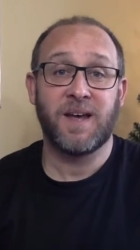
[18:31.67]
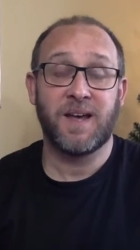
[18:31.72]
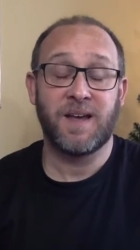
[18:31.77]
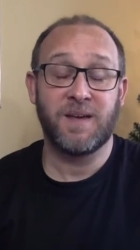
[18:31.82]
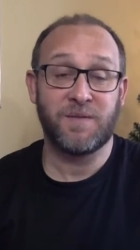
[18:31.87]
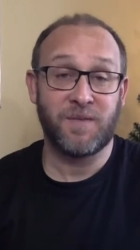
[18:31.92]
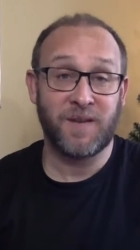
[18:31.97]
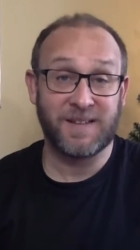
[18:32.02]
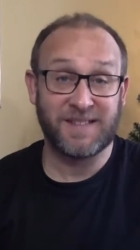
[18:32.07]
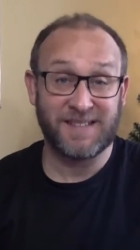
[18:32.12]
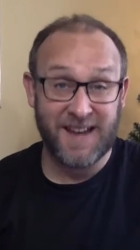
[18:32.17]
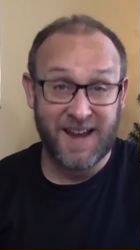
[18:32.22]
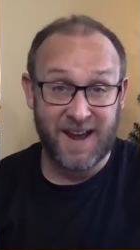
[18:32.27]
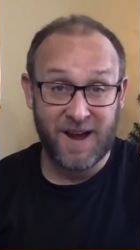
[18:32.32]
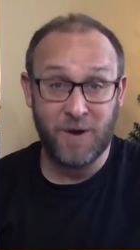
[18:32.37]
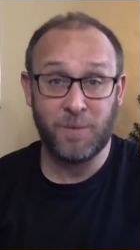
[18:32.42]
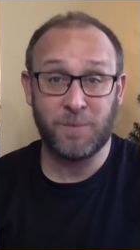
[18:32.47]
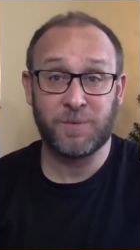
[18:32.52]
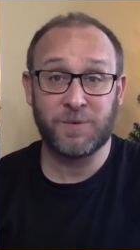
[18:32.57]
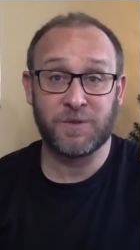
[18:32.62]
In fact, it
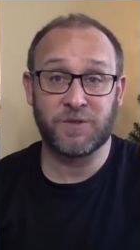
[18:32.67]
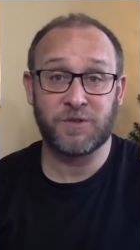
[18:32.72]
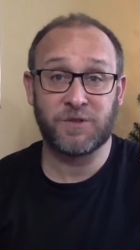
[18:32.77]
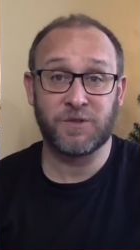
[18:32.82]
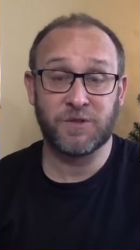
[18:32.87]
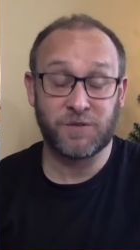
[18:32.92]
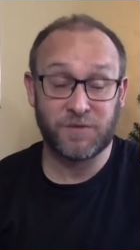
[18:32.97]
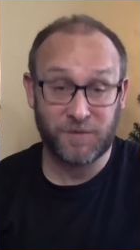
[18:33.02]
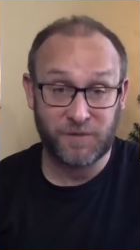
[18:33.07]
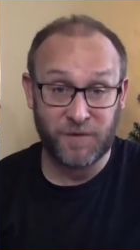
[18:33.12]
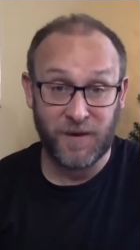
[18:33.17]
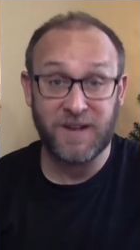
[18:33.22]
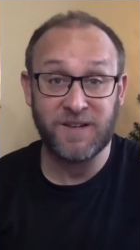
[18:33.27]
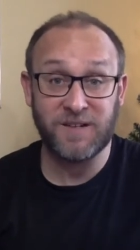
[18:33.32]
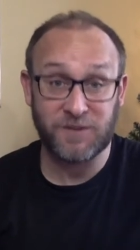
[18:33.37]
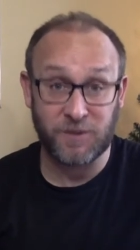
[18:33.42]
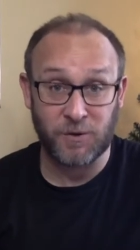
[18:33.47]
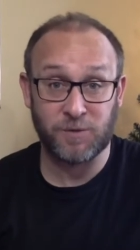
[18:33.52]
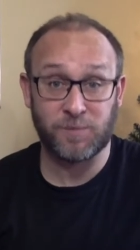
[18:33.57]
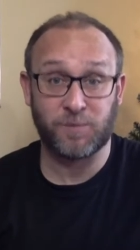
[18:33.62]
helps us just
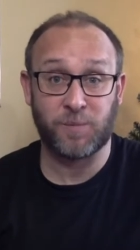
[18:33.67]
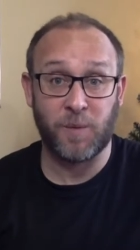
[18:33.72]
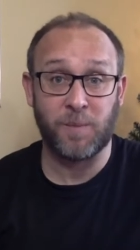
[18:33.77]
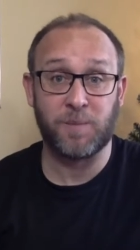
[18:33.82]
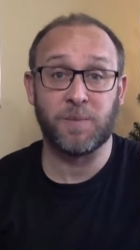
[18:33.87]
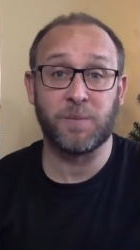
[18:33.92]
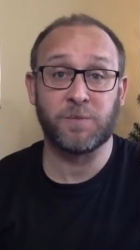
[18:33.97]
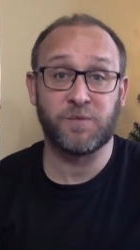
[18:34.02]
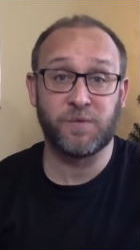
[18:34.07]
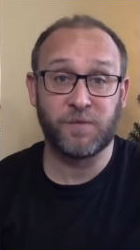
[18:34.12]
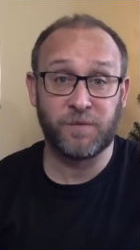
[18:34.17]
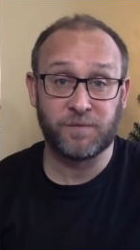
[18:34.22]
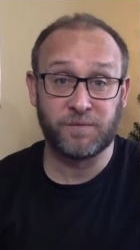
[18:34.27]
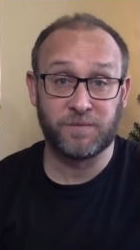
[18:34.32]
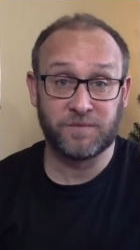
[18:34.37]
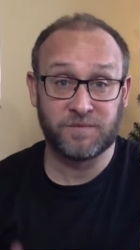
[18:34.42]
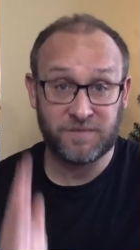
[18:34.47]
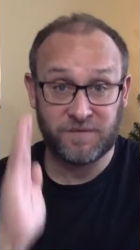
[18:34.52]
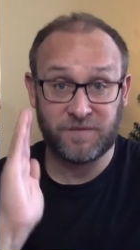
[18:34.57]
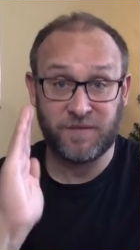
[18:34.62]
face those problems
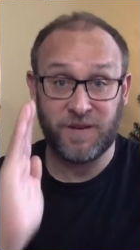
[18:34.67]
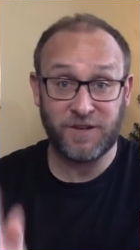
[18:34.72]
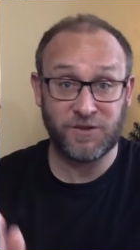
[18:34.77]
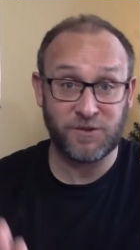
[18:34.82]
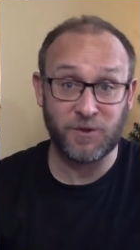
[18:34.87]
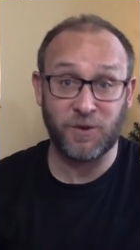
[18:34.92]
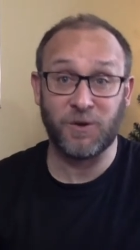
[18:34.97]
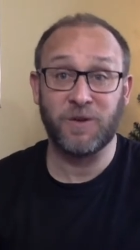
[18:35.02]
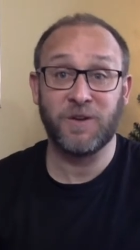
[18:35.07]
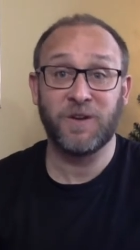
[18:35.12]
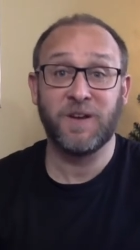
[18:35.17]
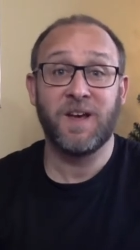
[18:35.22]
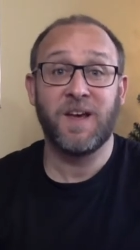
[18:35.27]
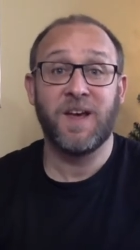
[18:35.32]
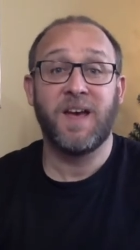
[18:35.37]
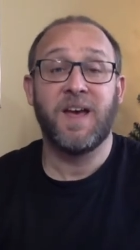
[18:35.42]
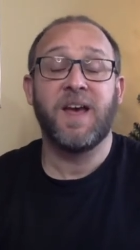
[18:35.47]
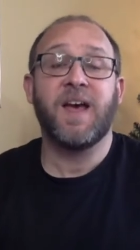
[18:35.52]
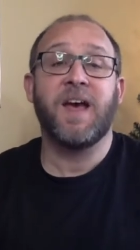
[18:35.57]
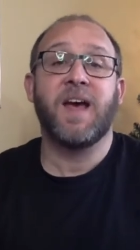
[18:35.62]
face on
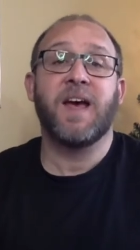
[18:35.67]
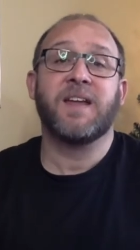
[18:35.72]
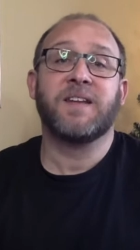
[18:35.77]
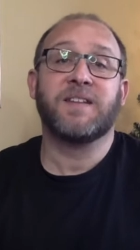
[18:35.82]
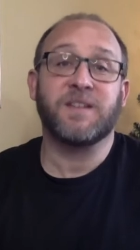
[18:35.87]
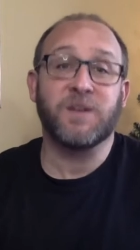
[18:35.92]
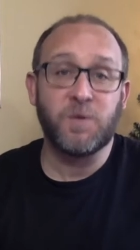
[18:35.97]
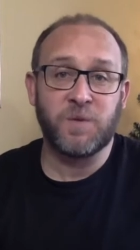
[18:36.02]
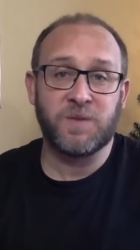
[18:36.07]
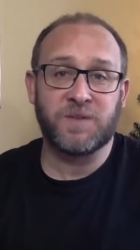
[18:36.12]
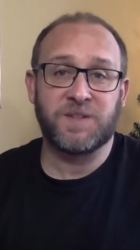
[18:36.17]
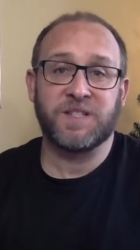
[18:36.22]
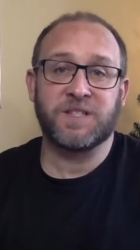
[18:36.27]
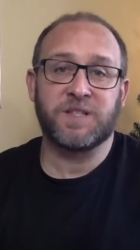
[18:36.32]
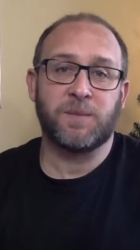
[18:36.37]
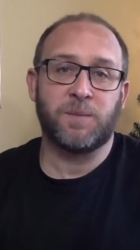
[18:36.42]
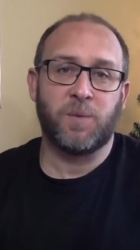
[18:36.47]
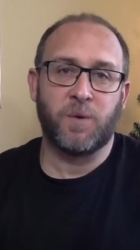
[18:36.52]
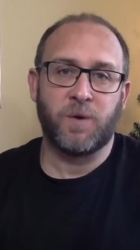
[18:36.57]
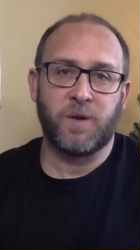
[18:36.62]
deal with
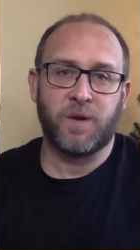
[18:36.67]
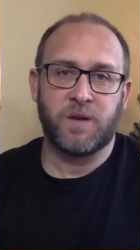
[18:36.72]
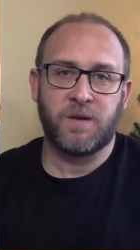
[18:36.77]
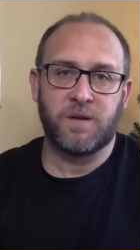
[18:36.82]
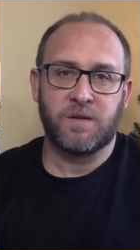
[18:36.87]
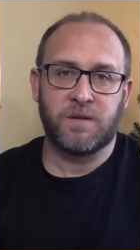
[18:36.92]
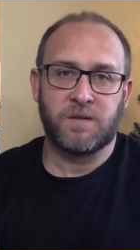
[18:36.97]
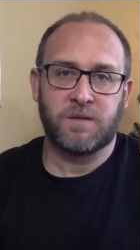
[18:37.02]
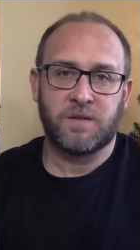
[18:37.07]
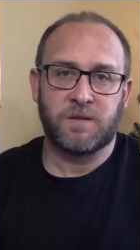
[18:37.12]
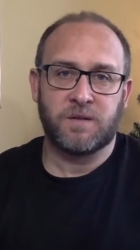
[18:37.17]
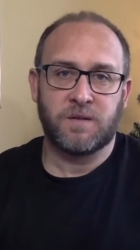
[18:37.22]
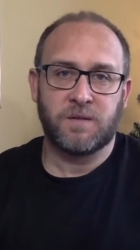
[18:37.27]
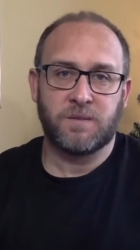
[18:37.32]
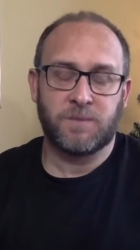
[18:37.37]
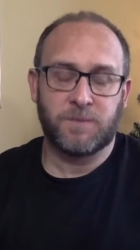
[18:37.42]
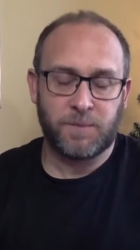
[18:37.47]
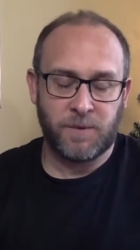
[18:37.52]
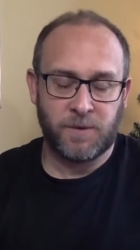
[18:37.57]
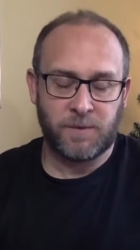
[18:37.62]
disappointments,
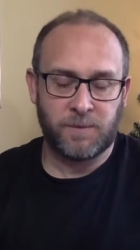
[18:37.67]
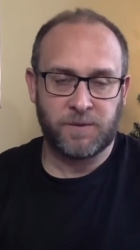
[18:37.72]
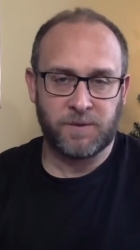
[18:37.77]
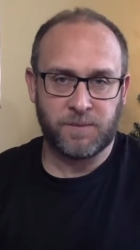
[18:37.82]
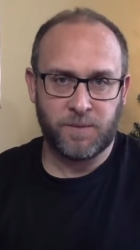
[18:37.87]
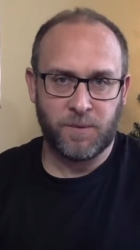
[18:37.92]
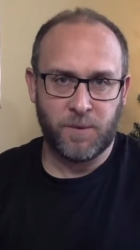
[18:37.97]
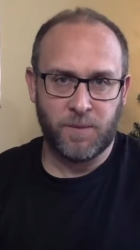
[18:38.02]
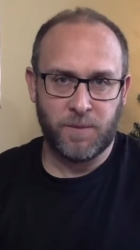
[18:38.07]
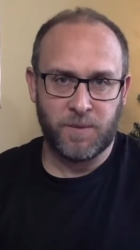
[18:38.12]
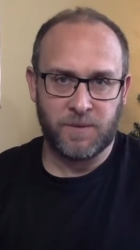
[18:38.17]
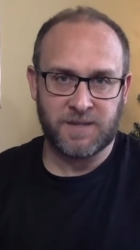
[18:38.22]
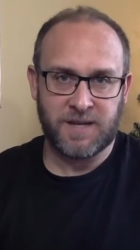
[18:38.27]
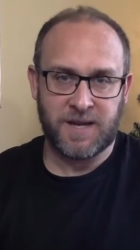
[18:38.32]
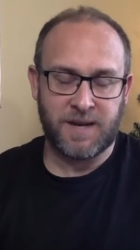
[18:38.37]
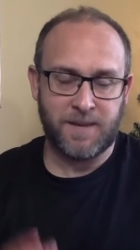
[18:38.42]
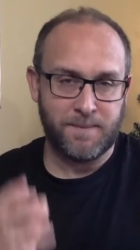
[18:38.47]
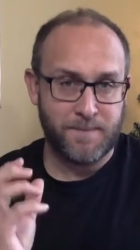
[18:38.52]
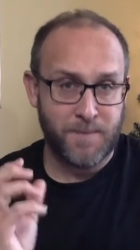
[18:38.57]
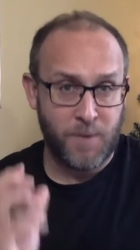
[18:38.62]
disappointments,
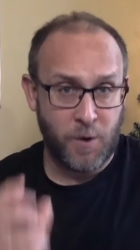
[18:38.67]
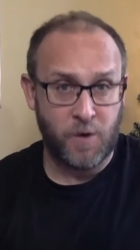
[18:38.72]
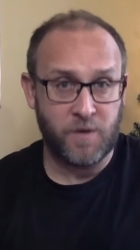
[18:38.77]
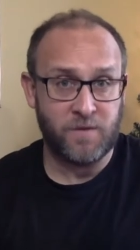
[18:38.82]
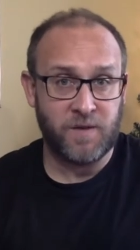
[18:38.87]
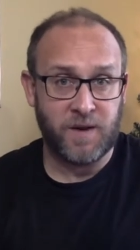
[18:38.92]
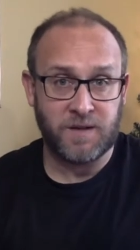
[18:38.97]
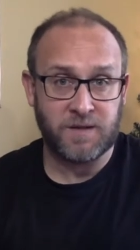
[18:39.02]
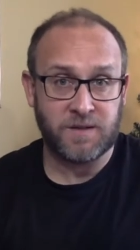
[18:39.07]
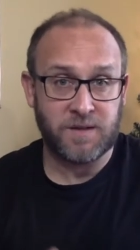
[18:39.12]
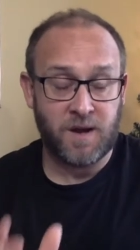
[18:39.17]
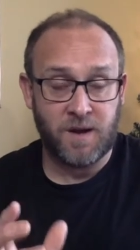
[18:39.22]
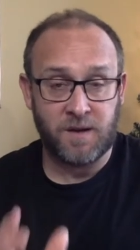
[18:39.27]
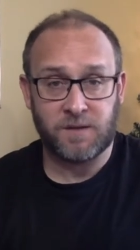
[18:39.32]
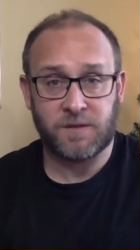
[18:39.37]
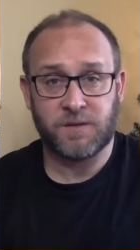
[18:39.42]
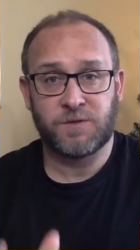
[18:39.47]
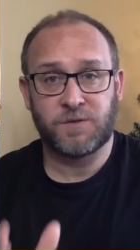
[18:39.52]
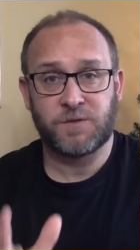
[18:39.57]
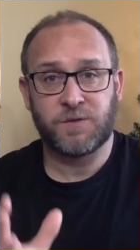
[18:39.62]
and it motivates
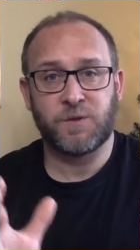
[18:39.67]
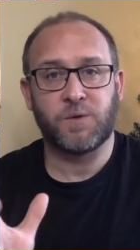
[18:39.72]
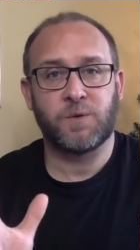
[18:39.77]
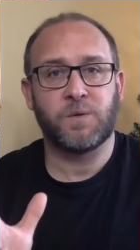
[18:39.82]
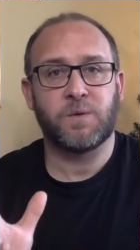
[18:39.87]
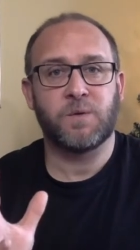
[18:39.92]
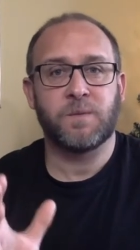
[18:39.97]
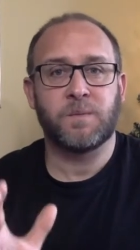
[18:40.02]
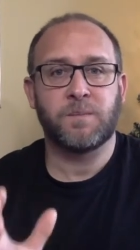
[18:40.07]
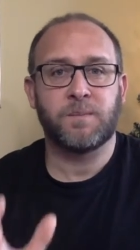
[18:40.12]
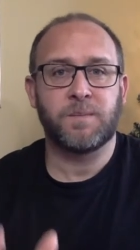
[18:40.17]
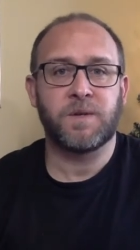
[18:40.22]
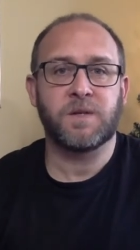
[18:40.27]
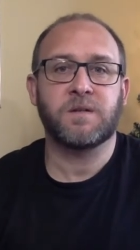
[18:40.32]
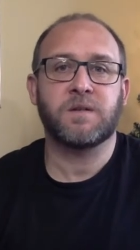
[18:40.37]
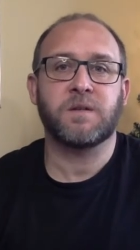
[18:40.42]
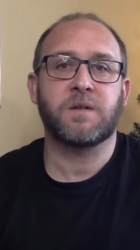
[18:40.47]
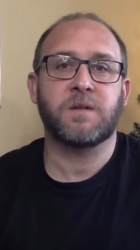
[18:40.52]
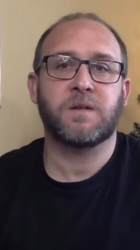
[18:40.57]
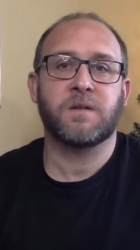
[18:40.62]
us to
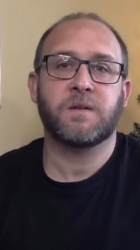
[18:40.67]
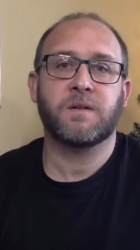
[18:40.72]
mission.